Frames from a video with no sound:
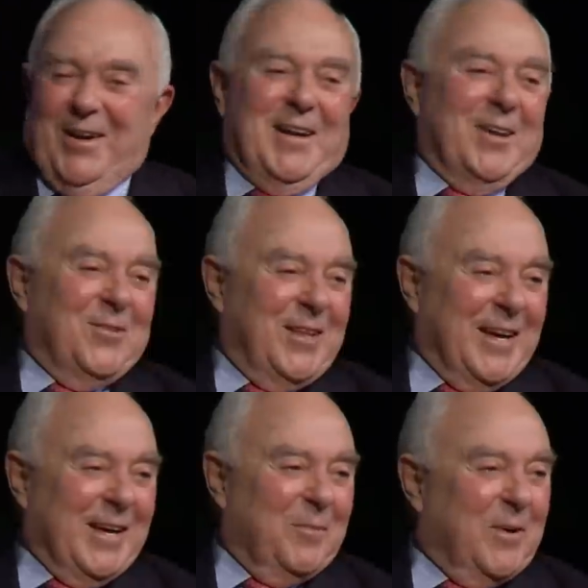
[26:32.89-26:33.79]
head of the
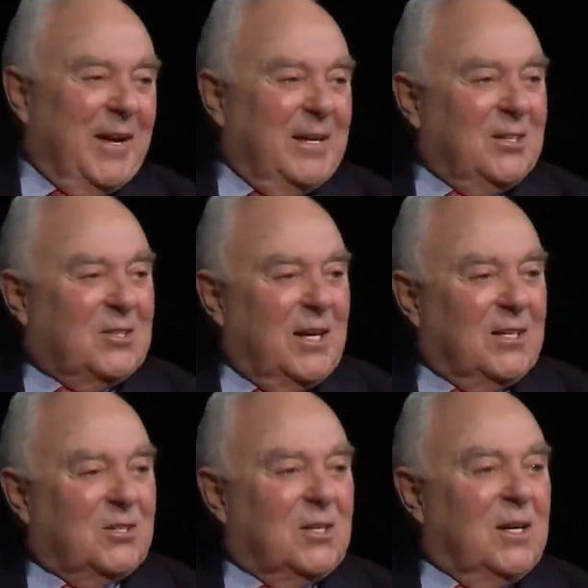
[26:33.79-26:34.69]
AMA and he
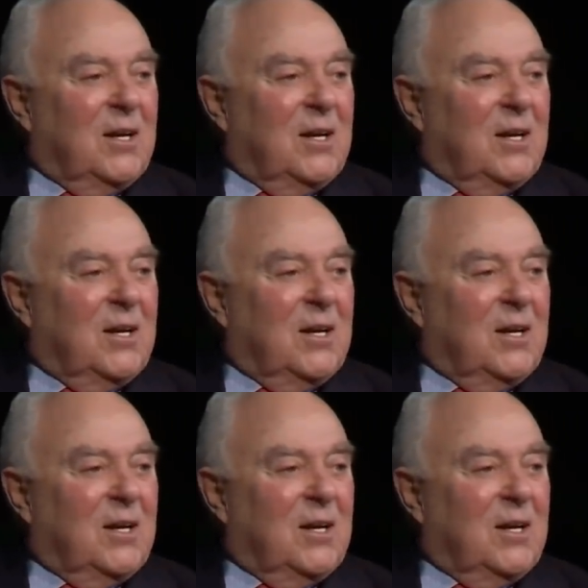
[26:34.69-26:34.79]
says,